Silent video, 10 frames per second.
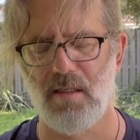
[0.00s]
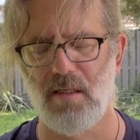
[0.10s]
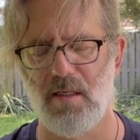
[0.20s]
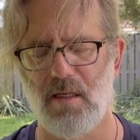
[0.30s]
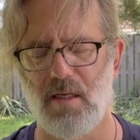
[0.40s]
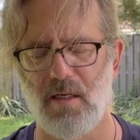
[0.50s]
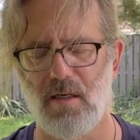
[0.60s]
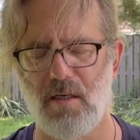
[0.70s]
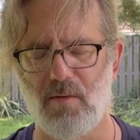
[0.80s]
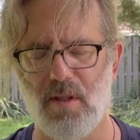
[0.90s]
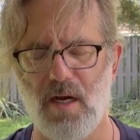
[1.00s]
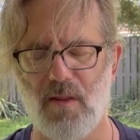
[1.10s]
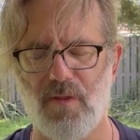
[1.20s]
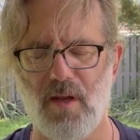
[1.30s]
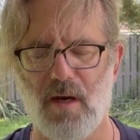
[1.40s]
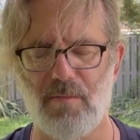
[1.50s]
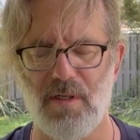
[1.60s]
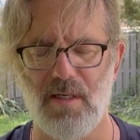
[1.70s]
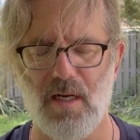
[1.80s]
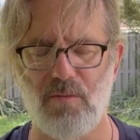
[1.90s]
Here, without the up
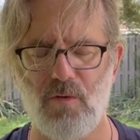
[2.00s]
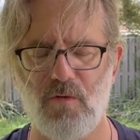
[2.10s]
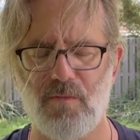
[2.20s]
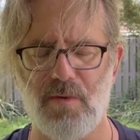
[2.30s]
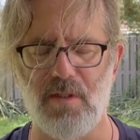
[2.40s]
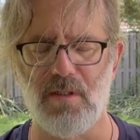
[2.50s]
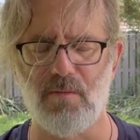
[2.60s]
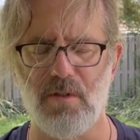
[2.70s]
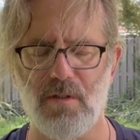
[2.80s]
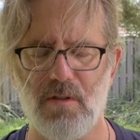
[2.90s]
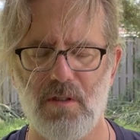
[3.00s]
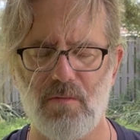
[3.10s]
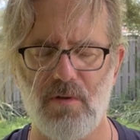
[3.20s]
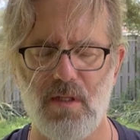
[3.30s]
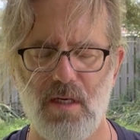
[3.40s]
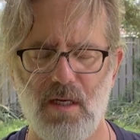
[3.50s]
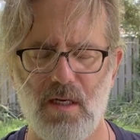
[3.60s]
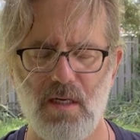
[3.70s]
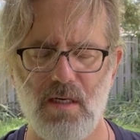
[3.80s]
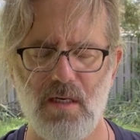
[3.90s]
and down movement, I'm just going to breathe
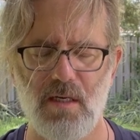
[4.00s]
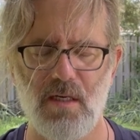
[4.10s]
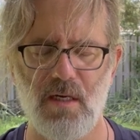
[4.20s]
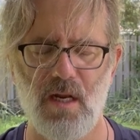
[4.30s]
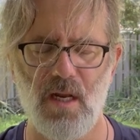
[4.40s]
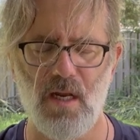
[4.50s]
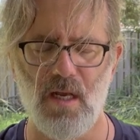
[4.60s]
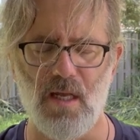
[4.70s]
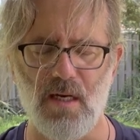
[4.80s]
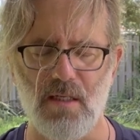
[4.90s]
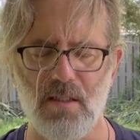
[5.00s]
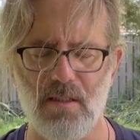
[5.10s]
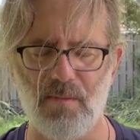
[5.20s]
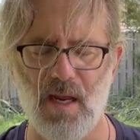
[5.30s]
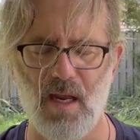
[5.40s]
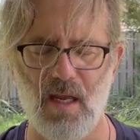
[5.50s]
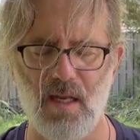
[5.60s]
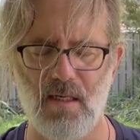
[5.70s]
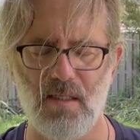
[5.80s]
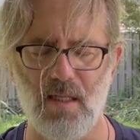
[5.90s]
in and
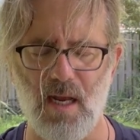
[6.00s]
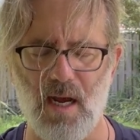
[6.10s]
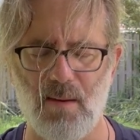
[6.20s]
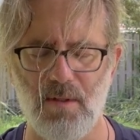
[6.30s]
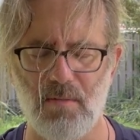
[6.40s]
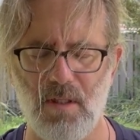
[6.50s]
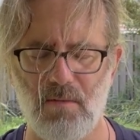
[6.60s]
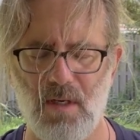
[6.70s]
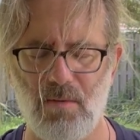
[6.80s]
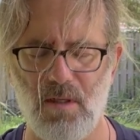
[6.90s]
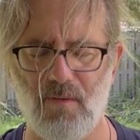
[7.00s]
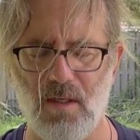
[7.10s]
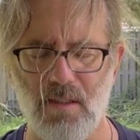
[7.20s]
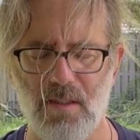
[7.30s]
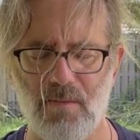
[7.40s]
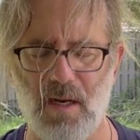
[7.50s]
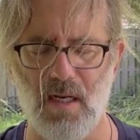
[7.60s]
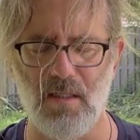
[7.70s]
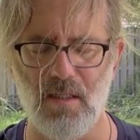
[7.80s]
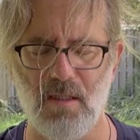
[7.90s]
expand the abdomen, maybe even
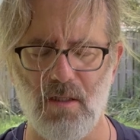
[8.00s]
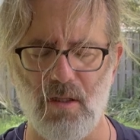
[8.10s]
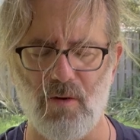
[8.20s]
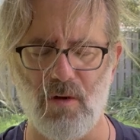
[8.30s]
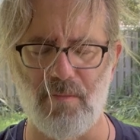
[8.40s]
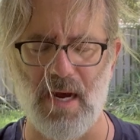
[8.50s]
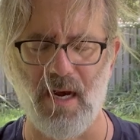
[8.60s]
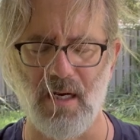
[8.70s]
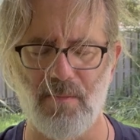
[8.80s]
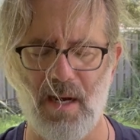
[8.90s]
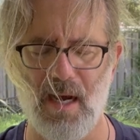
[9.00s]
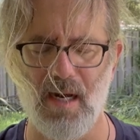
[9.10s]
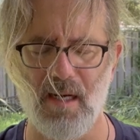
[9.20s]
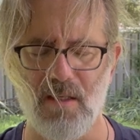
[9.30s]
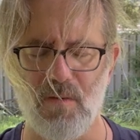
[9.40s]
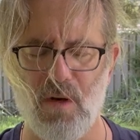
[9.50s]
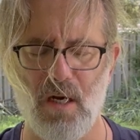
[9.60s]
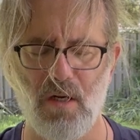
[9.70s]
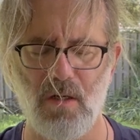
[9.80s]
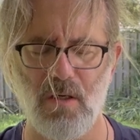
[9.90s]
expanding the lower back as well.